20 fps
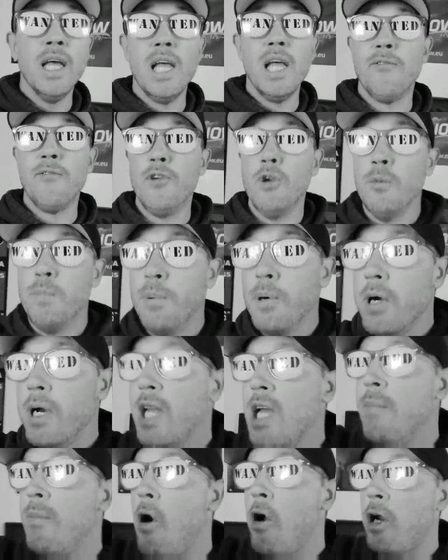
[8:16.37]
If you
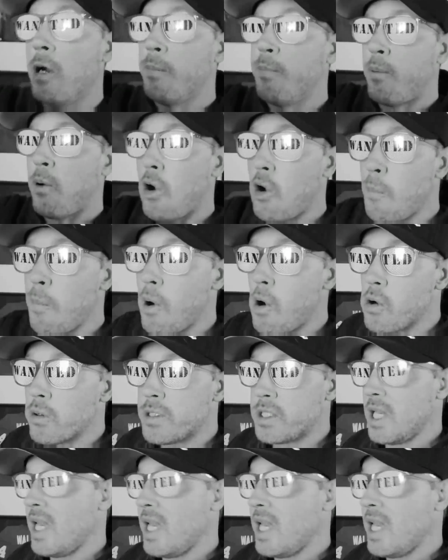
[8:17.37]
put him on a Pro Bowl